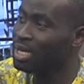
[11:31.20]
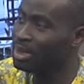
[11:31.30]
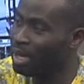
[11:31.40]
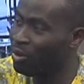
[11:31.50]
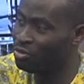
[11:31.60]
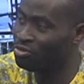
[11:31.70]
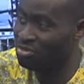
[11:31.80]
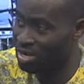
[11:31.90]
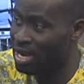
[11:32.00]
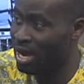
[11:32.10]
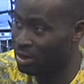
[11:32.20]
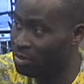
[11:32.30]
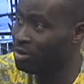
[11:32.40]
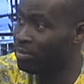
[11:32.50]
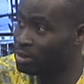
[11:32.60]
that could trigger an
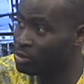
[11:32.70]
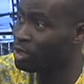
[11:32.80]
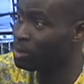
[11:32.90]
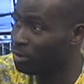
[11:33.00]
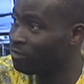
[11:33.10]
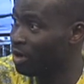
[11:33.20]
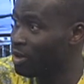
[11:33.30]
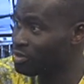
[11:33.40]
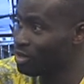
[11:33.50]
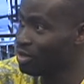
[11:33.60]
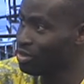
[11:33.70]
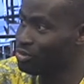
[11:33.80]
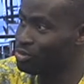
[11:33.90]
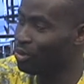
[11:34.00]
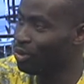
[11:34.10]
increment in transport fares.
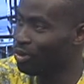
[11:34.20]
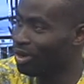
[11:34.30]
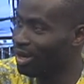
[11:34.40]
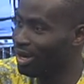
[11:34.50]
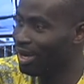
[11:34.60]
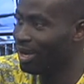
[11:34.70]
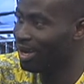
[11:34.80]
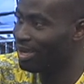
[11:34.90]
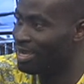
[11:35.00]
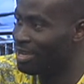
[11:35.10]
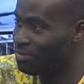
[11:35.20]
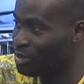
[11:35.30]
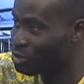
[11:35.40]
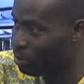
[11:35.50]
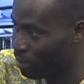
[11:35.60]
So uh, if
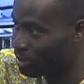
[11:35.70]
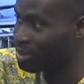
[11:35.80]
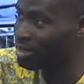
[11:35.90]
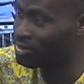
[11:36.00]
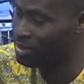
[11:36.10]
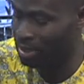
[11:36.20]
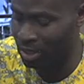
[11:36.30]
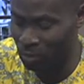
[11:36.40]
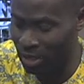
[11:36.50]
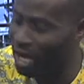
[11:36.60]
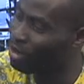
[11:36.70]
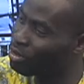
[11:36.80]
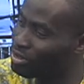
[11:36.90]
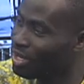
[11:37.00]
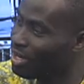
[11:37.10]
these operators are saying that we cannot
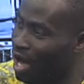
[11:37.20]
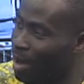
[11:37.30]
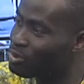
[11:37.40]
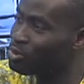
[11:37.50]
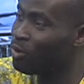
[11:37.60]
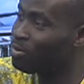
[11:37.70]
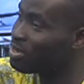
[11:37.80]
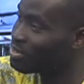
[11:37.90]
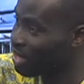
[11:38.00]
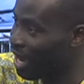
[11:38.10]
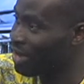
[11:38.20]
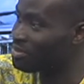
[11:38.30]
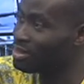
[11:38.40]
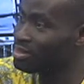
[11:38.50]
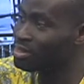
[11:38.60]
absorb these
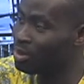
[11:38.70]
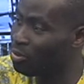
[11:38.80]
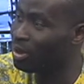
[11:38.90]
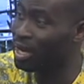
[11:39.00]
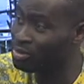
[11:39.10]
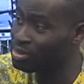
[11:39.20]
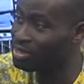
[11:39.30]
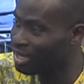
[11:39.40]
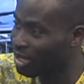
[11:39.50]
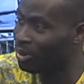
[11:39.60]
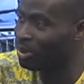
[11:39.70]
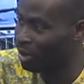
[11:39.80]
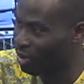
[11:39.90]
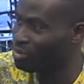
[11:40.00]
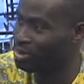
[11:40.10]
hikes, someone has to take care of that
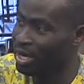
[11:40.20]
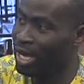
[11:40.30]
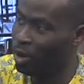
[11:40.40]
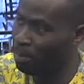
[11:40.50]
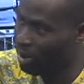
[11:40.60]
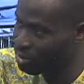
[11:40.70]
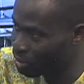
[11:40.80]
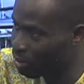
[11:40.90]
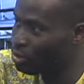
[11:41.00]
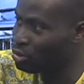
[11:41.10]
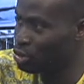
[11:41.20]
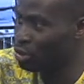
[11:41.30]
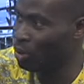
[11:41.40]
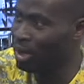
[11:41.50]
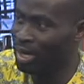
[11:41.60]
cost. It will pass it on to
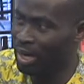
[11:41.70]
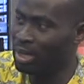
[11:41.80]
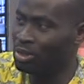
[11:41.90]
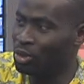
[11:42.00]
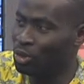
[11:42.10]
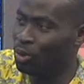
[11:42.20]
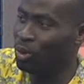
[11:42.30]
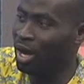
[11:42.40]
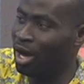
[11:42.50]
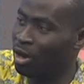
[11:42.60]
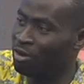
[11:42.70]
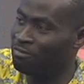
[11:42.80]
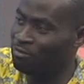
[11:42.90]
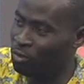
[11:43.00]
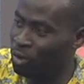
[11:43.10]
you. And you know how
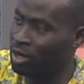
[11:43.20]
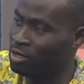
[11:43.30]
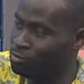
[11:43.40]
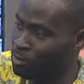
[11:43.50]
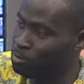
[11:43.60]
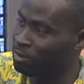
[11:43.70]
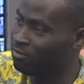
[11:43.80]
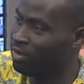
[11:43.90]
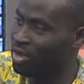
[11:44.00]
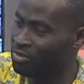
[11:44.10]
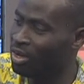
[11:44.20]
fuel and transport fares